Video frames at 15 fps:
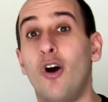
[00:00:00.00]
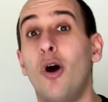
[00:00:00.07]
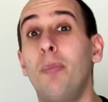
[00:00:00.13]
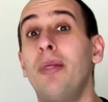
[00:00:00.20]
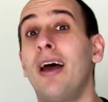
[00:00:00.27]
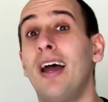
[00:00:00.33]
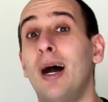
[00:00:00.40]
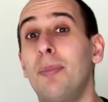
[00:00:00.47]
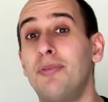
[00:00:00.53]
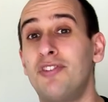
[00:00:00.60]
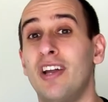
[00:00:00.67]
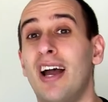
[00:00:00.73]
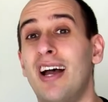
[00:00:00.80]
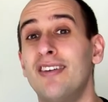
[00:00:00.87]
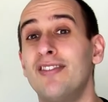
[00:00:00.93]
I hope that
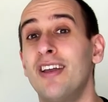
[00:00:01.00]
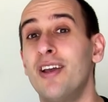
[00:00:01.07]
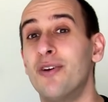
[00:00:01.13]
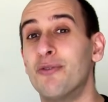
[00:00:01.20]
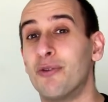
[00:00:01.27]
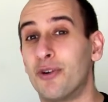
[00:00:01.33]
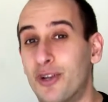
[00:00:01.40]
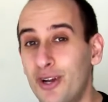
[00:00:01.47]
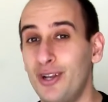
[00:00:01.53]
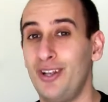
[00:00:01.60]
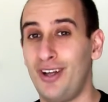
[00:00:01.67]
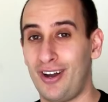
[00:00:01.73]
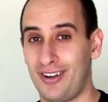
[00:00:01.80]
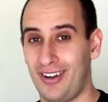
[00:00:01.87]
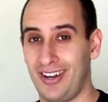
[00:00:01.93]
helps, Jazz.
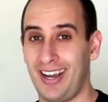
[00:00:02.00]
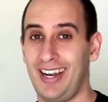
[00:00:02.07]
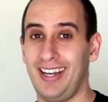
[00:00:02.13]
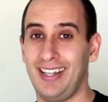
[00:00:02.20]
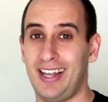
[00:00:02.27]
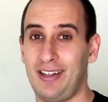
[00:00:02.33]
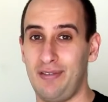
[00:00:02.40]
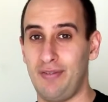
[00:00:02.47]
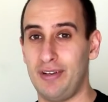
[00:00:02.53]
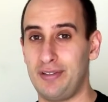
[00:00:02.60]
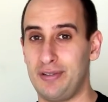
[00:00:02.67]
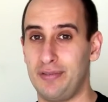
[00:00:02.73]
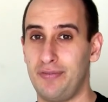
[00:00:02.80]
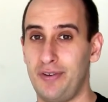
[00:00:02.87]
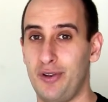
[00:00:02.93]
Good luck on getting that
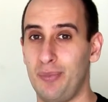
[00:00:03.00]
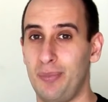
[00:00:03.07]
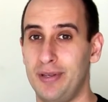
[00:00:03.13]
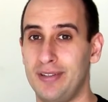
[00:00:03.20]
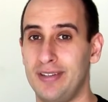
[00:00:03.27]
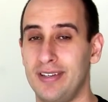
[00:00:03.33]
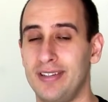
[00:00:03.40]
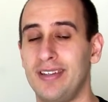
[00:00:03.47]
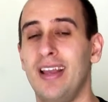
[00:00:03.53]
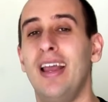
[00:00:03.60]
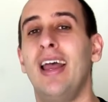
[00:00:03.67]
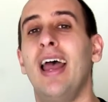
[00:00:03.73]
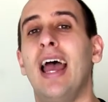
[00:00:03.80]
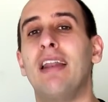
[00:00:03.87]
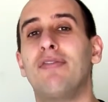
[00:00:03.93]
investor for your business.
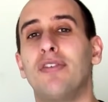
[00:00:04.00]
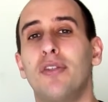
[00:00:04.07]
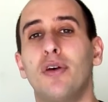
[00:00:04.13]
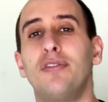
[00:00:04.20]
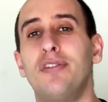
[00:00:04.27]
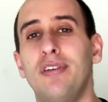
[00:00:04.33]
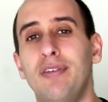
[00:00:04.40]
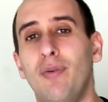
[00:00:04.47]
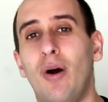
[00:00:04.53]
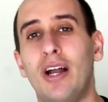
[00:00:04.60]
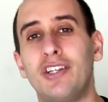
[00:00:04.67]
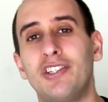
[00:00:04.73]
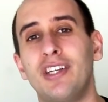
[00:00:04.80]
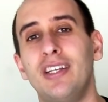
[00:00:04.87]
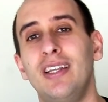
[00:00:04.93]
And for those of you
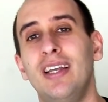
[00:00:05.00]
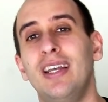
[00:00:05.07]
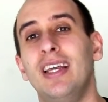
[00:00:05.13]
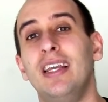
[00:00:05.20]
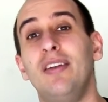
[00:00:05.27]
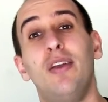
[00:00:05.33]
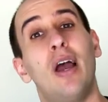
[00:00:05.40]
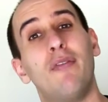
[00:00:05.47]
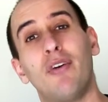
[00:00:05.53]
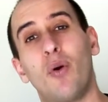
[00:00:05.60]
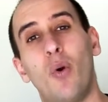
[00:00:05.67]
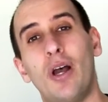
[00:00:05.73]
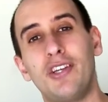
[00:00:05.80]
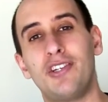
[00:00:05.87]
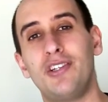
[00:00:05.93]
watching, you have
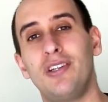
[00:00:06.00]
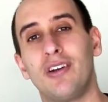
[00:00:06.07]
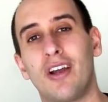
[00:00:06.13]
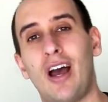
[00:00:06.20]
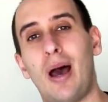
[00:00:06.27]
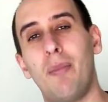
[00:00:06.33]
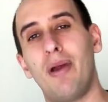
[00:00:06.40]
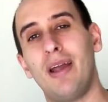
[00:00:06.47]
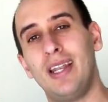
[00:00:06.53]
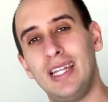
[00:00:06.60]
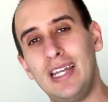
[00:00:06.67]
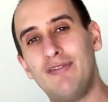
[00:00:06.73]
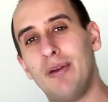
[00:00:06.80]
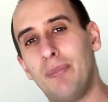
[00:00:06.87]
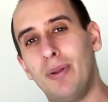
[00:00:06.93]
a question or
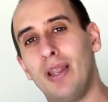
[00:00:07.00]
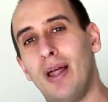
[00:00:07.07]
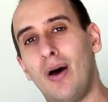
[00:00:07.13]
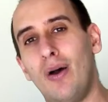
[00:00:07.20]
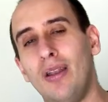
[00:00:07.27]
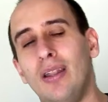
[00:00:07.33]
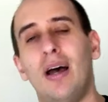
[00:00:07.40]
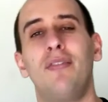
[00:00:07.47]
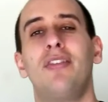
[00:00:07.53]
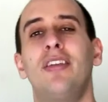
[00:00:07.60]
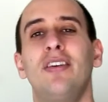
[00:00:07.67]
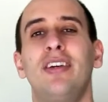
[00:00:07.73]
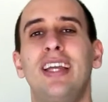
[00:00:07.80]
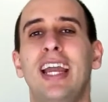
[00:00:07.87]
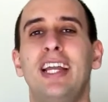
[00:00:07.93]
comment, leave it below. I'd love
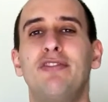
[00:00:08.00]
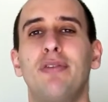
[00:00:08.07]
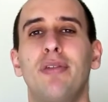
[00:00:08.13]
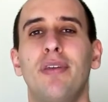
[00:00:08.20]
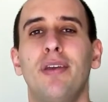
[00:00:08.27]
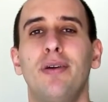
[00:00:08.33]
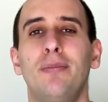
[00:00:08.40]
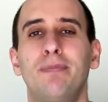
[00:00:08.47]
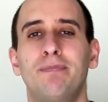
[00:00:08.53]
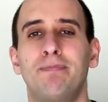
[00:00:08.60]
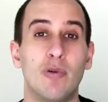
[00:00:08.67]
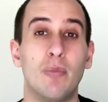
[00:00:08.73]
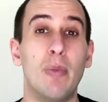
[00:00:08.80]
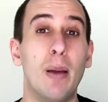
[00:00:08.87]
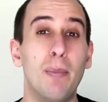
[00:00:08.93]
to engage with you.
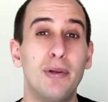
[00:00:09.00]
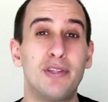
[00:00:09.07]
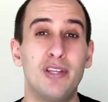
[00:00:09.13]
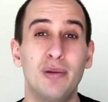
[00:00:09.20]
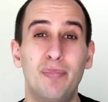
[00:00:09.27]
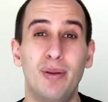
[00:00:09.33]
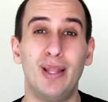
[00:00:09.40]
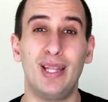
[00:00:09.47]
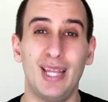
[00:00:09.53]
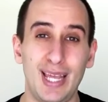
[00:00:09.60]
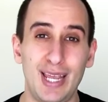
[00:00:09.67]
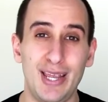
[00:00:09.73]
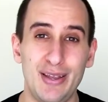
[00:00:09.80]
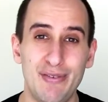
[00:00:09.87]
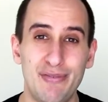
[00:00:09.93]
Remember to
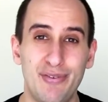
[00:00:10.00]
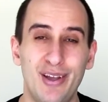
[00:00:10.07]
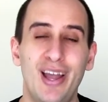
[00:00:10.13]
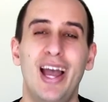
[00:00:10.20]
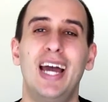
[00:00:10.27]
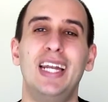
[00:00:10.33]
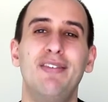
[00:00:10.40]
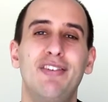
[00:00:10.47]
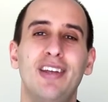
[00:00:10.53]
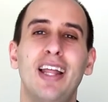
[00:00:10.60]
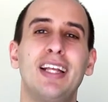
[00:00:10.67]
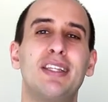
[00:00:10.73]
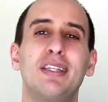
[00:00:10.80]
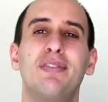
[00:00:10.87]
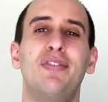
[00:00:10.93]
believe. And if you
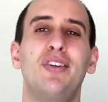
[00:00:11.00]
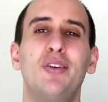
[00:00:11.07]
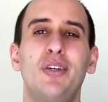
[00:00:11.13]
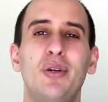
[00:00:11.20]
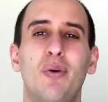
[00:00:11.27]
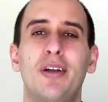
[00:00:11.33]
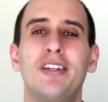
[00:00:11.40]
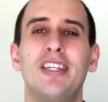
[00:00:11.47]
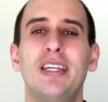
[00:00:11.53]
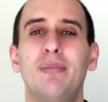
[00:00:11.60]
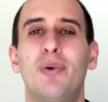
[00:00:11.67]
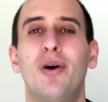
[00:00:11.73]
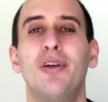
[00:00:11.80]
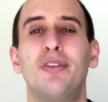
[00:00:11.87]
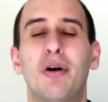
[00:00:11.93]
like this video, you want to see
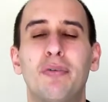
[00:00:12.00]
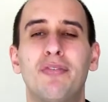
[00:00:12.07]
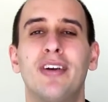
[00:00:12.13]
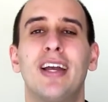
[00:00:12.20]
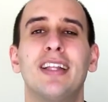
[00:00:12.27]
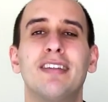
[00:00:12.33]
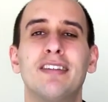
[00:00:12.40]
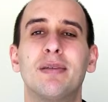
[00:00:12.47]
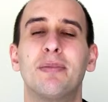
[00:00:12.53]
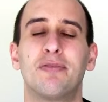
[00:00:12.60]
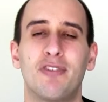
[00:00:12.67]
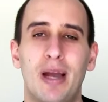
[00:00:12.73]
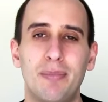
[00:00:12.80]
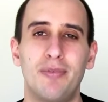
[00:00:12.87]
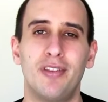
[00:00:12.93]
more, don't forget to
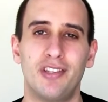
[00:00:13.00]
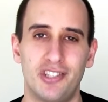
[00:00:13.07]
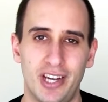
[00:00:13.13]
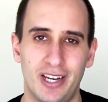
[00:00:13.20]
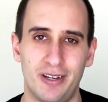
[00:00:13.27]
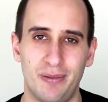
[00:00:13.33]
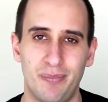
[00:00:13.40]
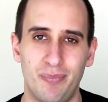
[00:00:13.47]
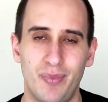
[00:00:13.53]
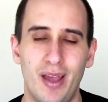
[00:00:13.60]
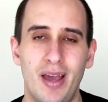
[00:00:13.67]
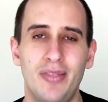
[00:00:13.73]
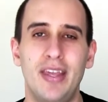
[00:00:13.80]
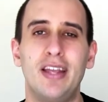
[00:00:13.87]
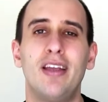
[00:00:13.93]
subscribe to the channel.
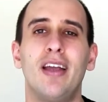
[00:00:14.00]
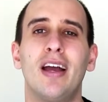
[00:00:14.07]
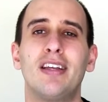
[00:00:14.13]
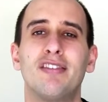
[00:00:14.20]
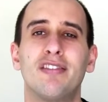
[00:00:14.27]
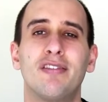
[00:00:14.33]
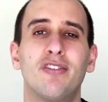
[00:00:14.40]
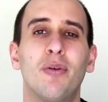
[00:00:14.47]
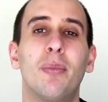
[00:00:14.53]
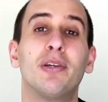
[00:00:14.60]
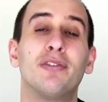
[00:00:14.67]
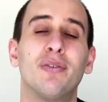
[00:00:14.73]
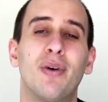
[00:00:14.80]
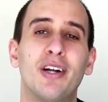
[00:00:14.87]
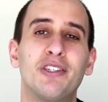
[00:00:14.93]
Thank you guys so
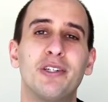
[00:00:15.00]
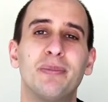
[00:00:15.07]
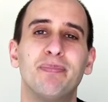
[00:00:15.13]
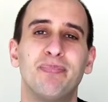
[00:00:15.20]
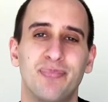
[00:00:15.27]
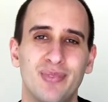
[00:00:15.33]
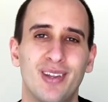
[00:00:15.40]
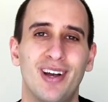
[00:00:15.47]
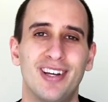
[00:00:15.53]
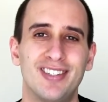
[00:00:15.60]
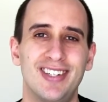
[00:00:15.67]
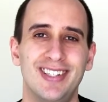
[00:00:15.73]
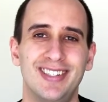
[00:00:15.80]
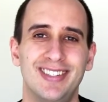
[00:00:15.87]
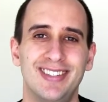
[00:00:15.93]
much for watching.
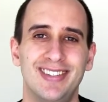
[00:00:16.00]
I'll see you